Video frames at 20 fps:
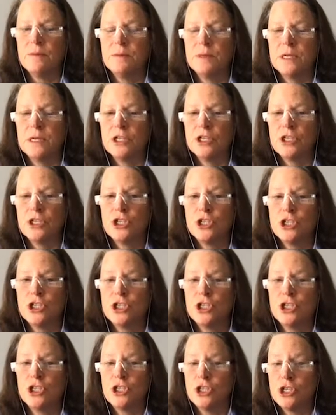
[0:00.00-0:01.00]
a
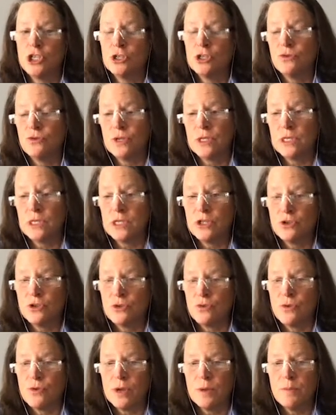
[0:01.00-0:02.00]
children's
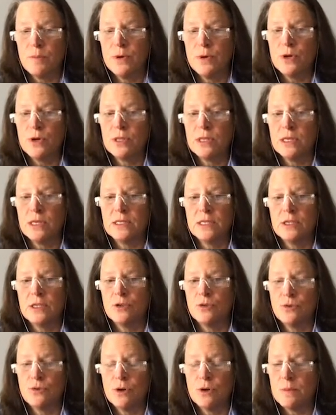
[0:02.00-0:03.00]
storybook that's
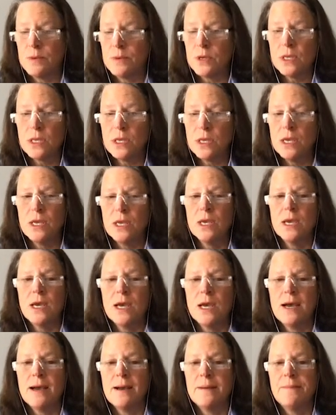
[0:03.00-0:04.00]
adorable
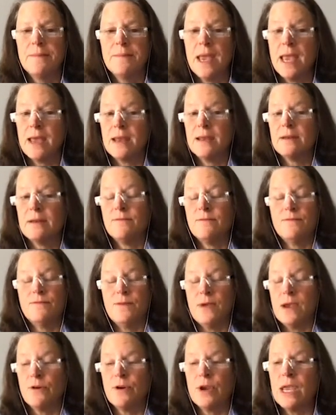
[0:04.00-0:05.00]
and
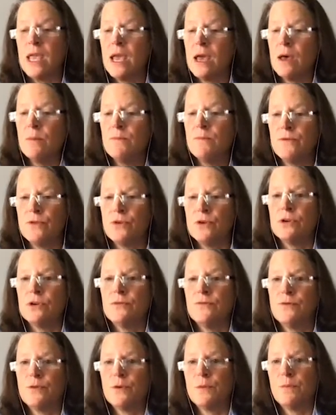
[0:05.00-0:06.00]
very helpful
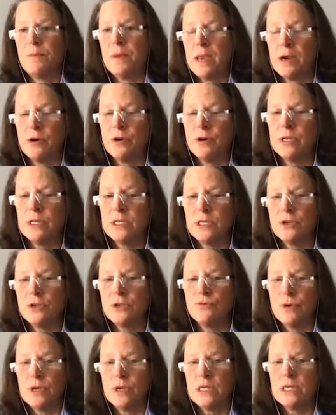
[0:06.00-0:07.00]
for parents
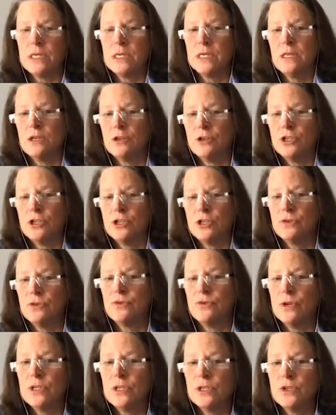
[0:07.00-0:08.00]
to read to their
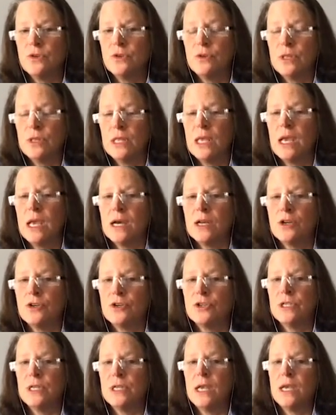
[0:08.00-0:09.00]
children so that they
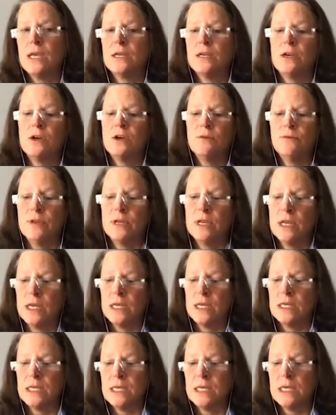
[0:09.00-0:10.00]
understand
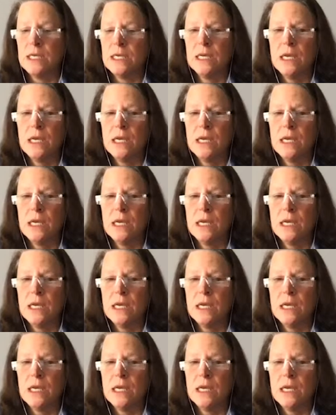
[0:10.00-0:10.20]
COVID-19.